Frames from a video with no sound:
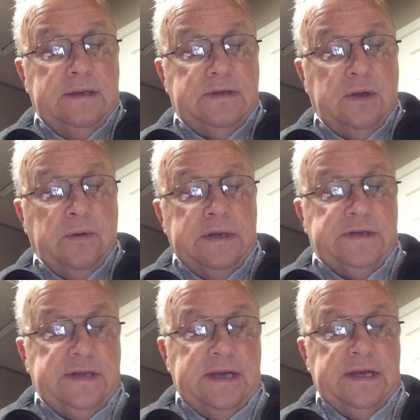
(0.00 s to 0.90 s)
So it
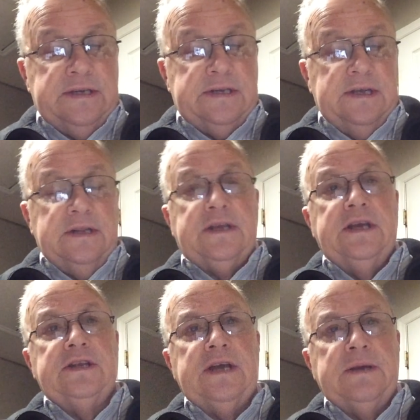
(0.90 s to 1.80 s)
says in the
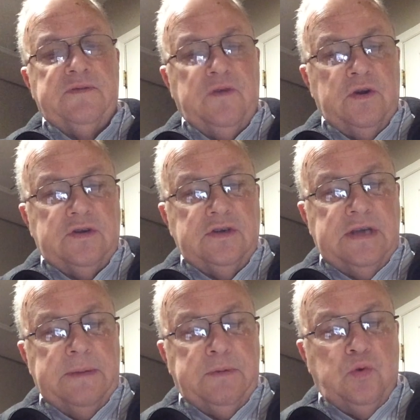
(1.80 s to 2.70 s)
King James Version,
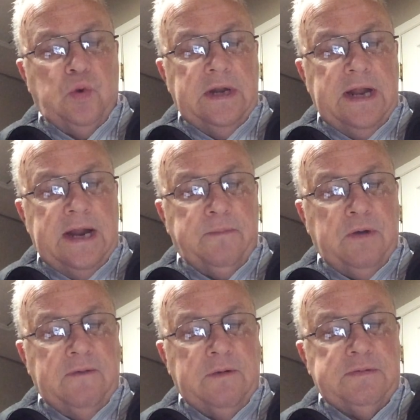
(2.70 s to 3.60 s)
chapter 29 of
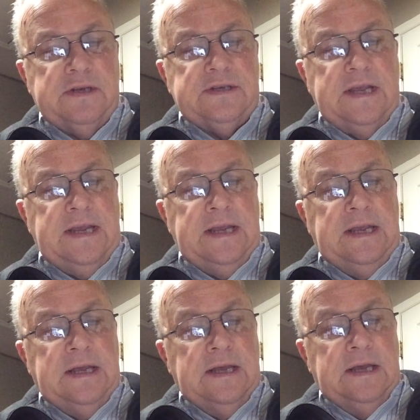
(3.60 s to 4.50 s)
Proverbs says,
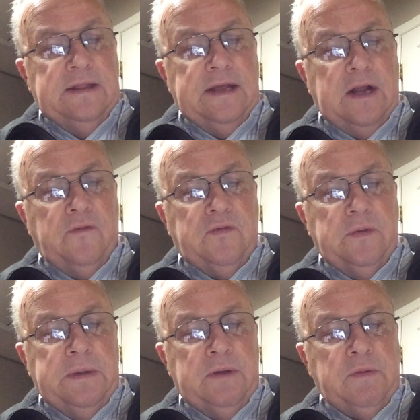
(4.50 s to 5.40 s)
"He that
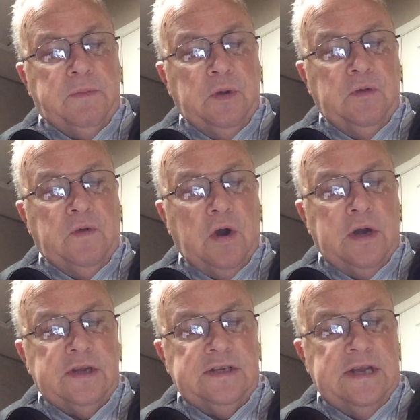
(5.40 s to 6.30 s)
often been reproved
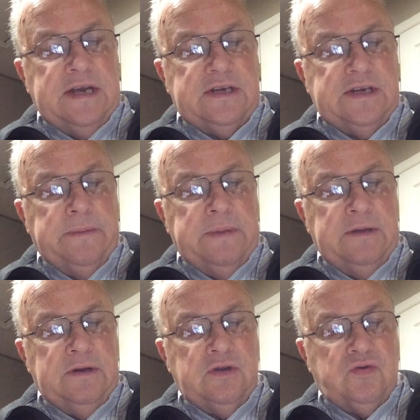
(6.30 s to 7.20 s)
hardeneth his neck shall
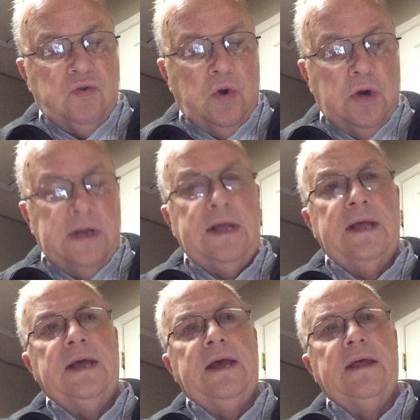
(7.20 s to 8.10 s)
be destroyed,
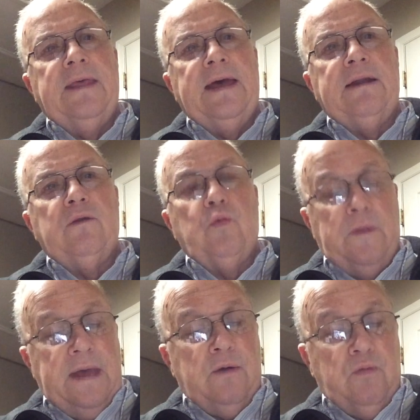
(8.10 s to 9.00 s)
and that
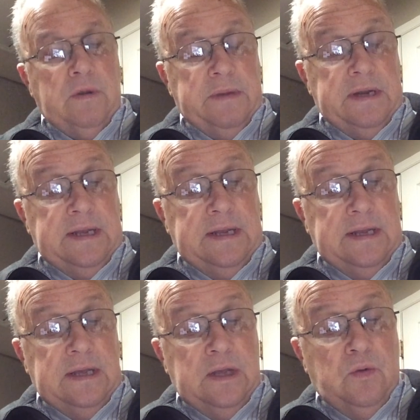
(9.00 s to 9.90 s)
without remedy.
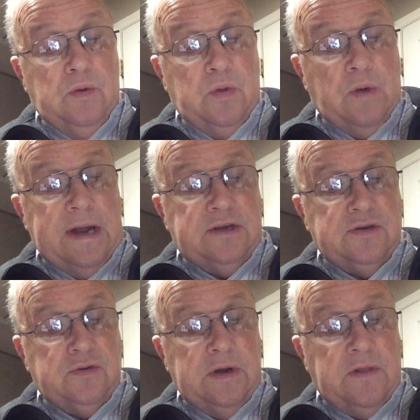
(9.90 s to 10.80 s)
When the
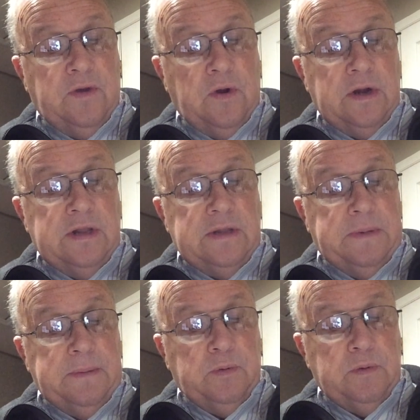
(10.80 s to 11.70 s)
righteous are in authority, the
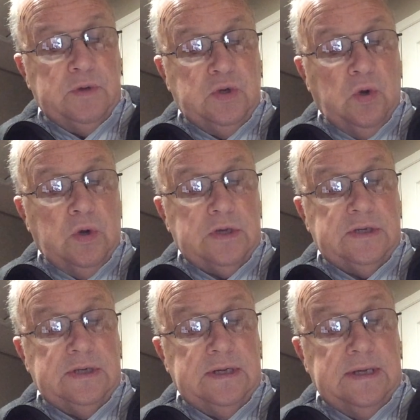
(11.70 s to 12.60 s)
people
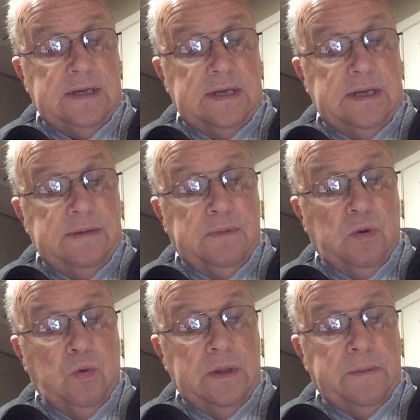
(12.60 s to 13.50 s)
rejoice,
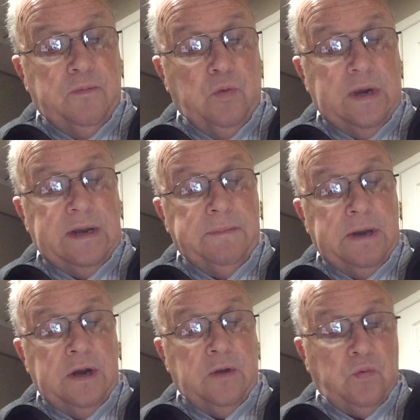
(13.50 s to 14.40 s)
but when the wicked
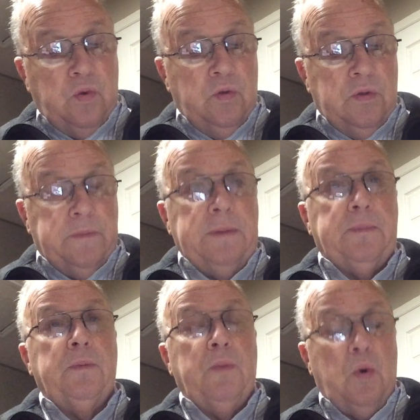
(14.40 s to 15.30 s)
beareth rule, the
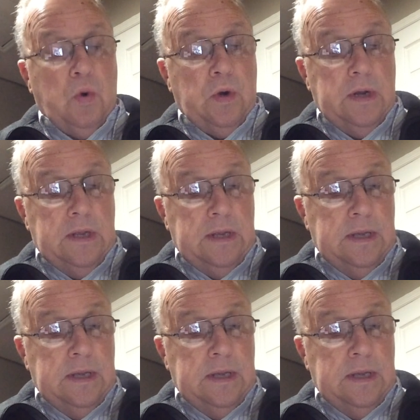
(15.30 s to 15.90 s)
people mourn.